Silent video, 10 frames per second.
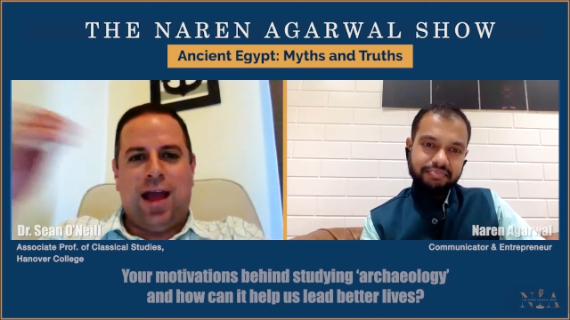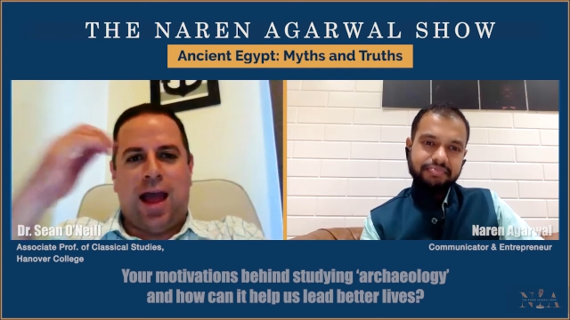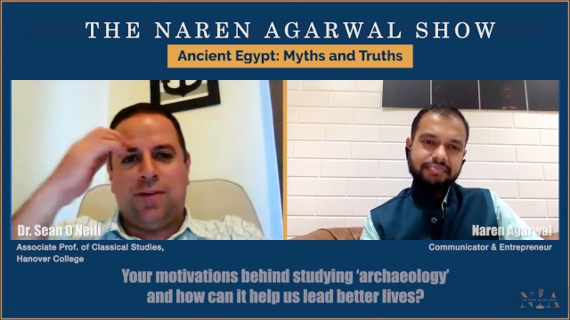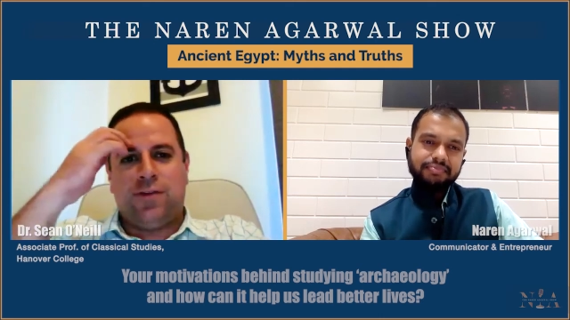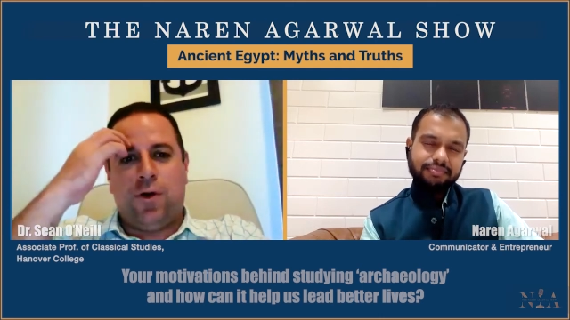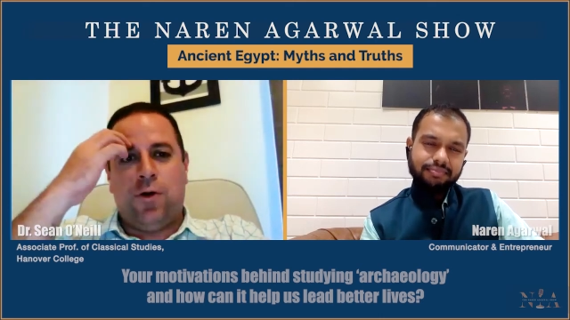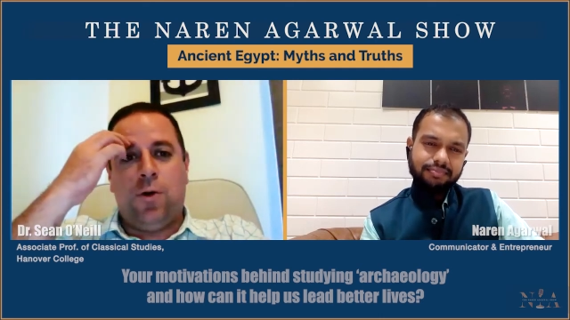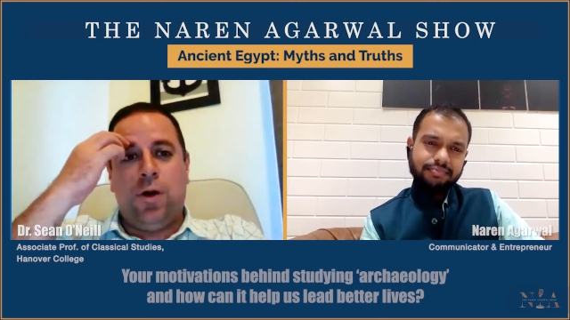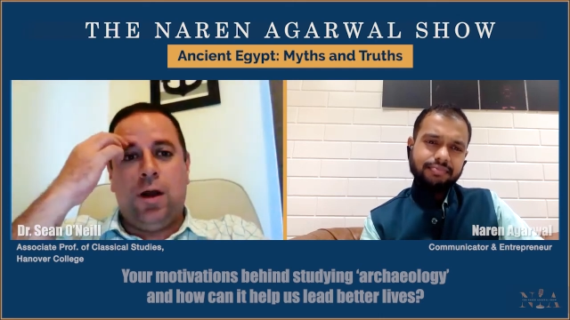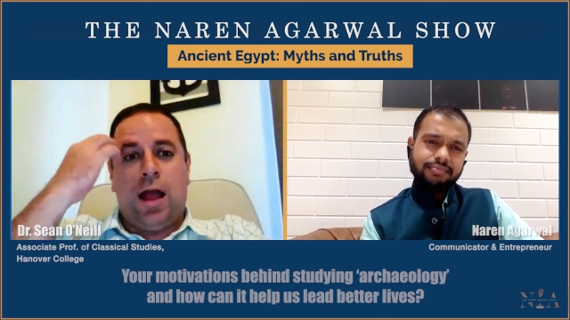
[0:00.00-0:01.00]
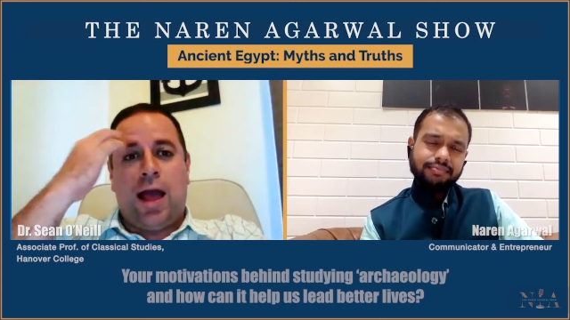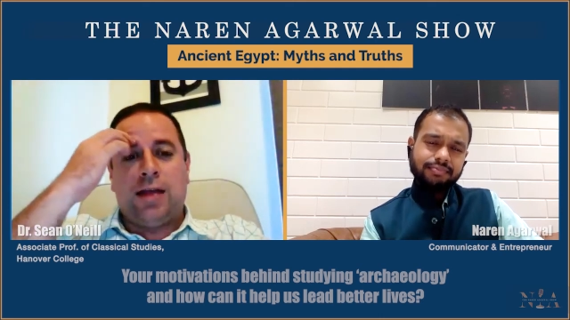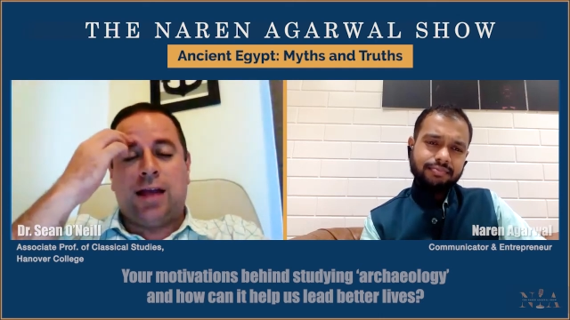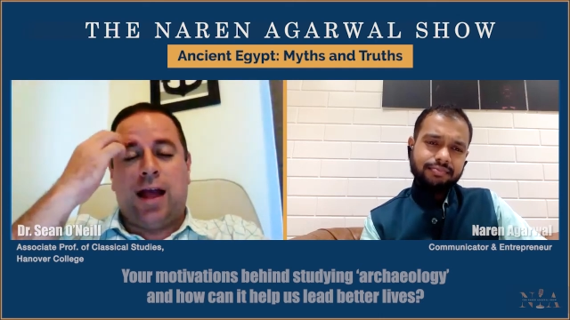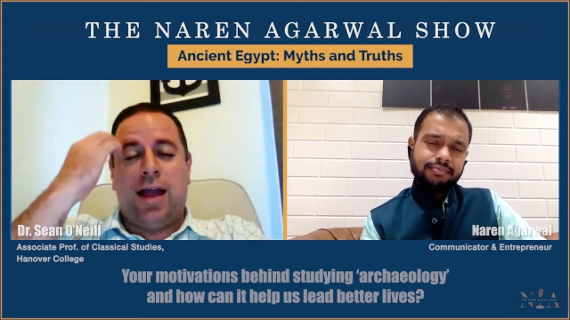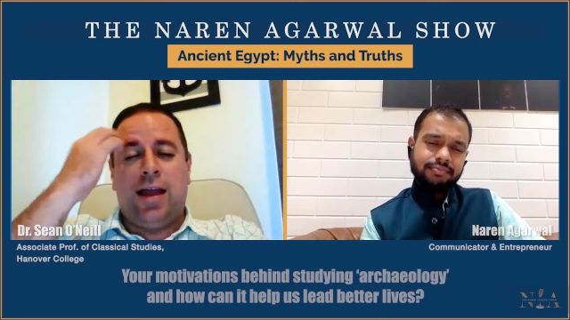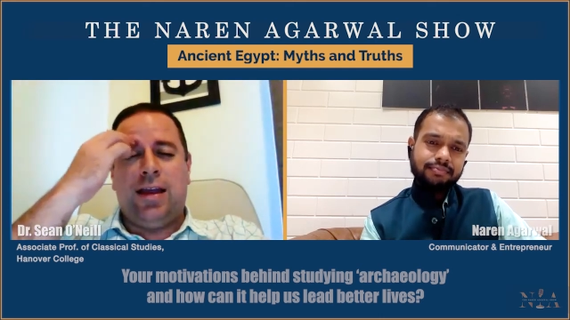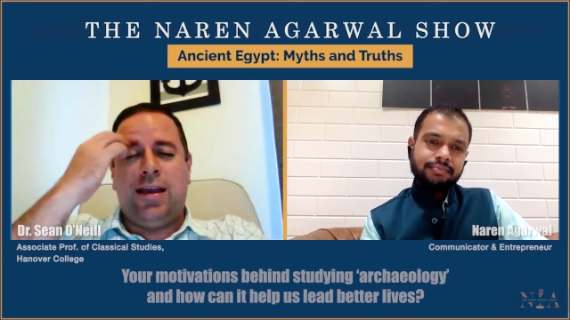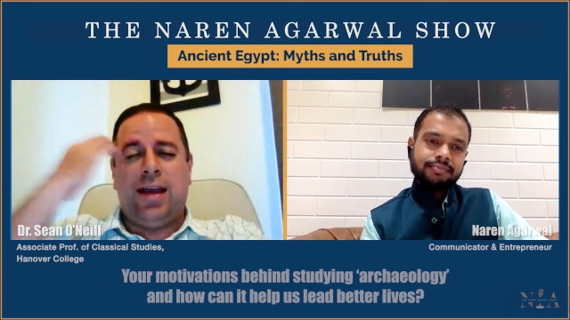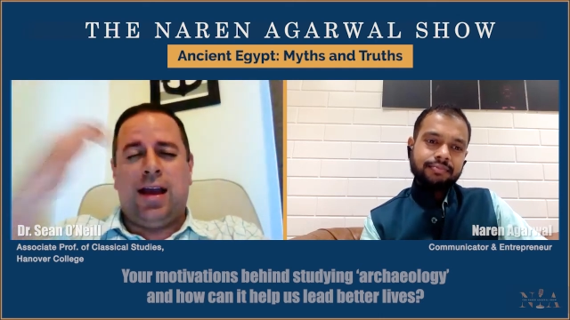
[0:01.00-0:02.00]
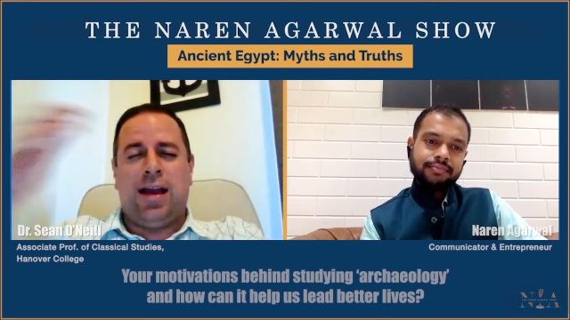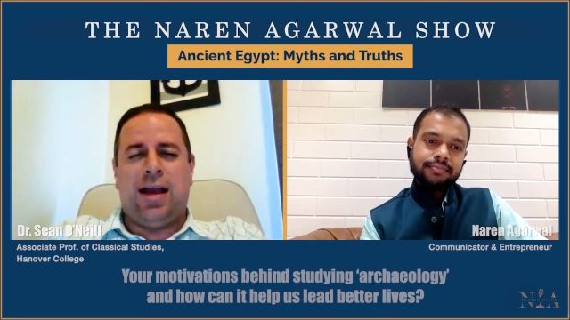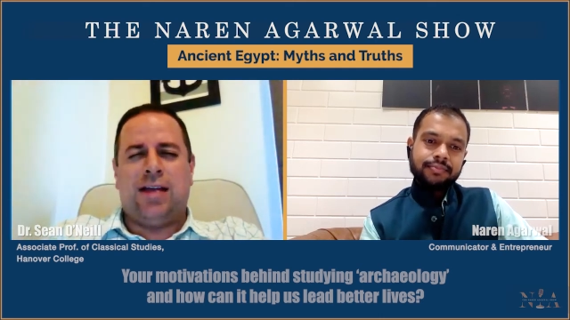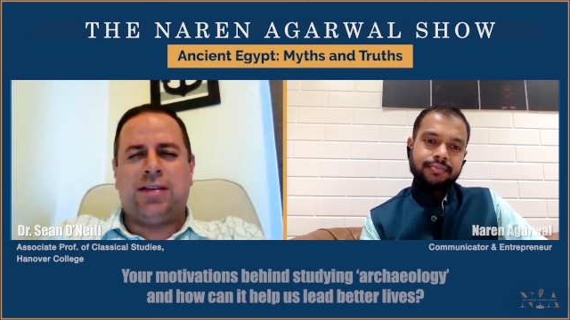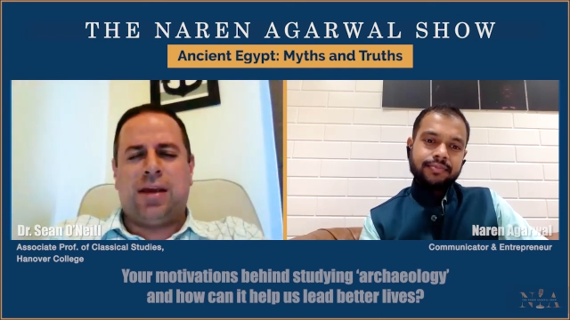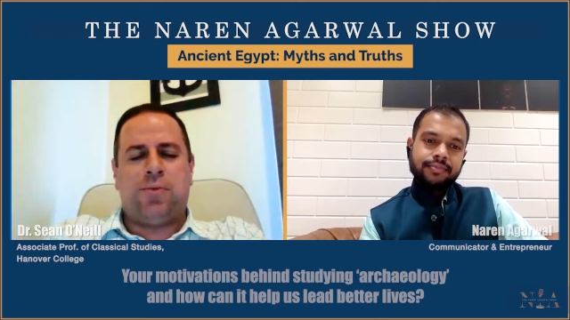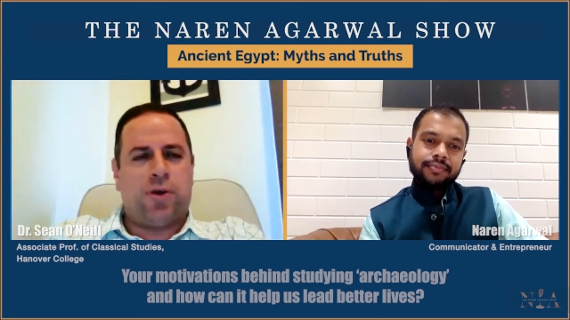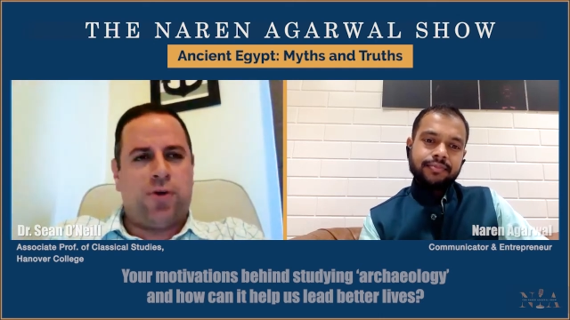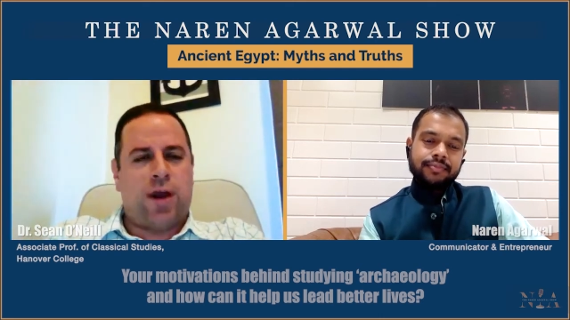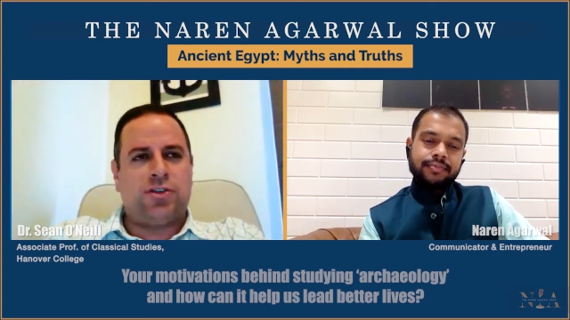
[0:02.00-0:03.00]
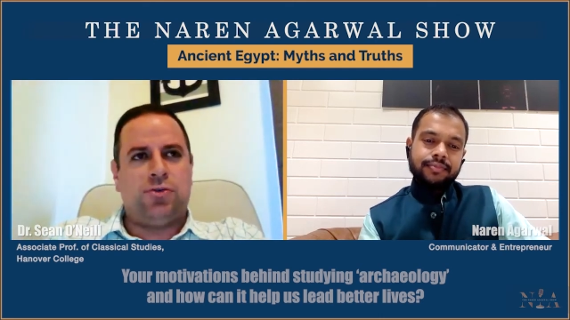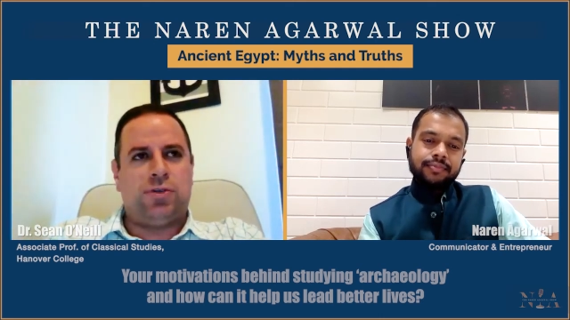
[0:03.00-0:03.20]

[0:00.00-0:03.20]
Speaker 1: And so, as I as I progressed through